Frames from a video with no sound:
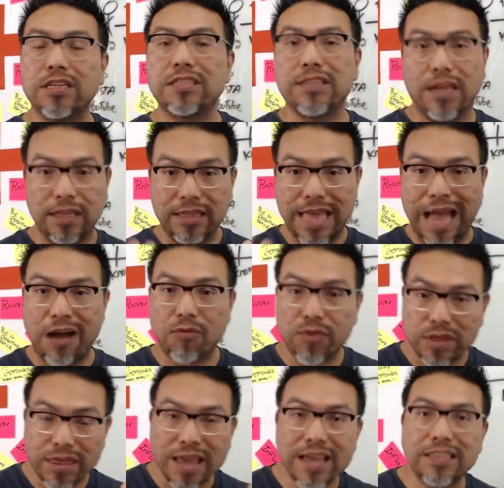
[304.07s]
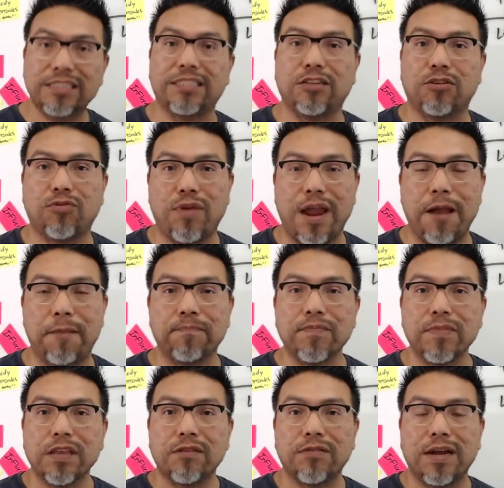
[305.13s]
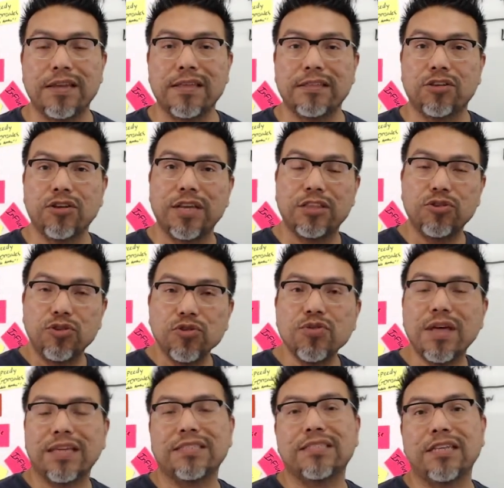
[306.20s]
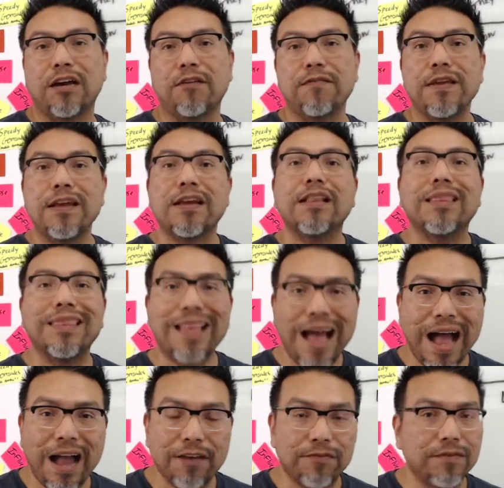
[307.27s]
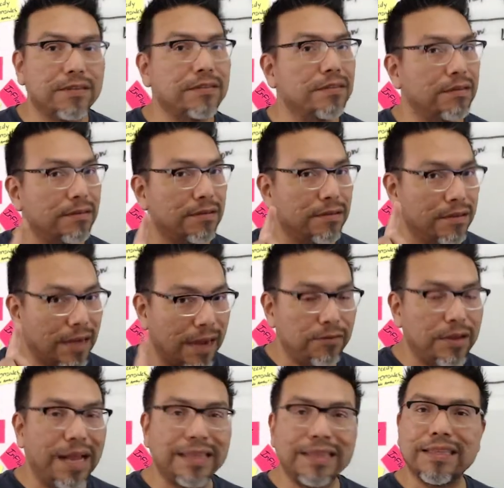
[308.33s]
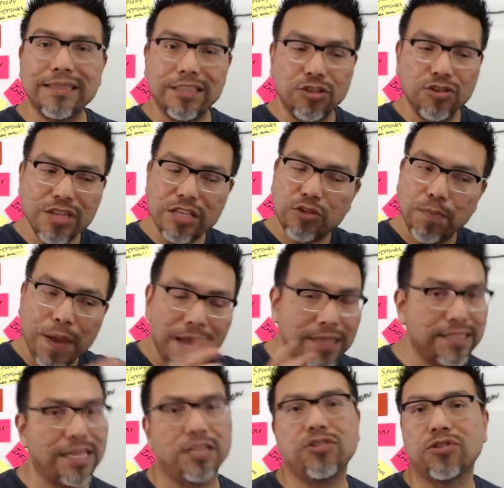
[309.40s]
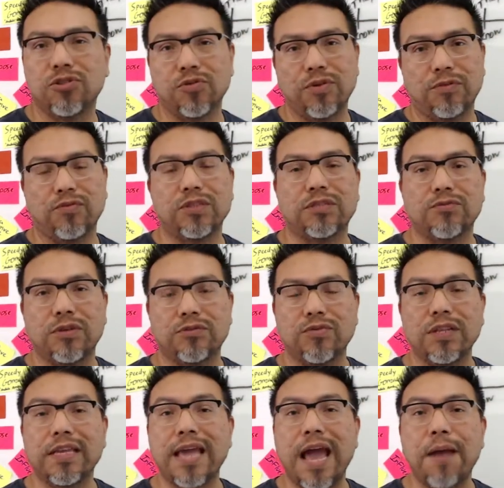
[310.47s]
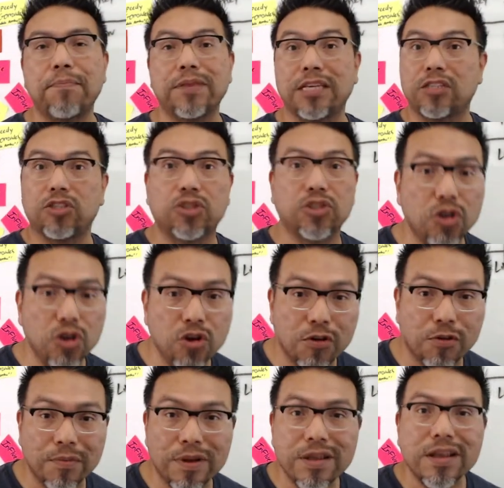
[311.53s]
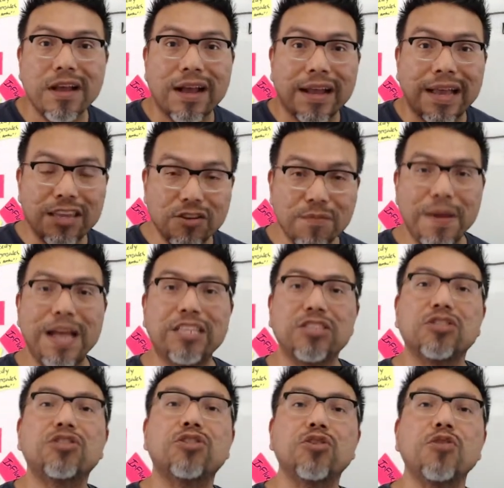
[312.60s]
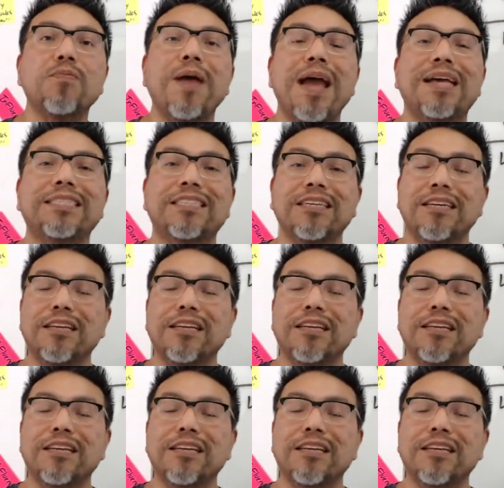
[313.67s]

done now with Instagram, right? You can do that stuff live. I, I you need to pay attention to what's, what's really happening. Zoom, can you imagine? Zoom has,